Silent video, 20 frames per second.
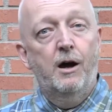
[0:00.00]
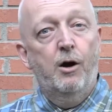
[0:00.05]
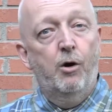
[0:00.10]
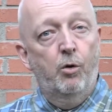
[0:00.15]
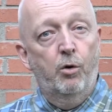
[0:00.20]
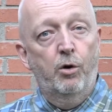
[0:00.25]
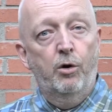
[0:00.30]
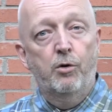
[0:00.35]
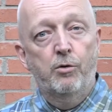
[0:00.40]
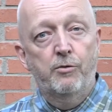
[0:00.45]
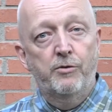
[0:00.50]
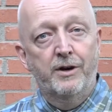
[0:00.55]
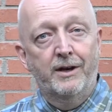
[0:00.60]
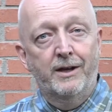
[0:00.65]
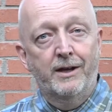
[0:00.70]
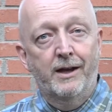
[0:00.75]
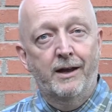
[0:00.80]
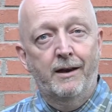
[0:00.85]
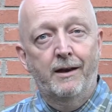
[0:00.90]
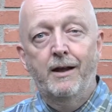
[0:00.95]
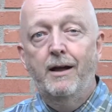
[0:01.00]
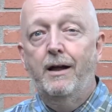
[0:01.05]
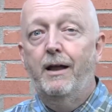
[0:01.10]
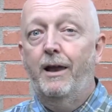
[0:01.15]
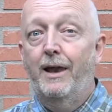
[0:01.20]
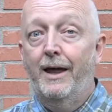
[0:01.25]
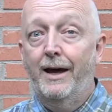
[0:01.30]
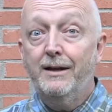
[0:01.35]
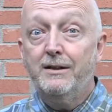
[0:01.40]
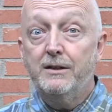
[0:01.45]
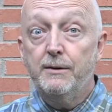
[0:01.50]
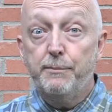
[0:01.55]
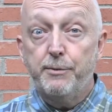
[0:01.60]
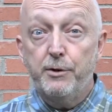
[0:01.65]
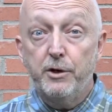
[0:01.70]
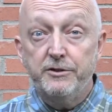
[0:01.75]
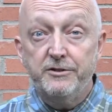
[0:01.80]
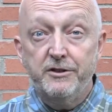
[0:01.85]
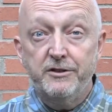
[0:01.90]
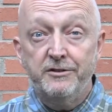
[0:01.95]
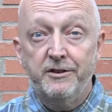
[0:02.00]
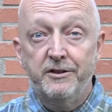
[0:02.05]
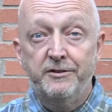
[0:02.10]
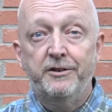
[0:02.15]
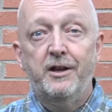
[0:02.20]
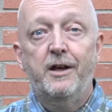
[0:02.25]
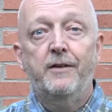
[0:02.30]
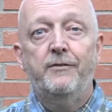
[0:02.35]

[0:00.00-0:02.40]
all over again. Like the processes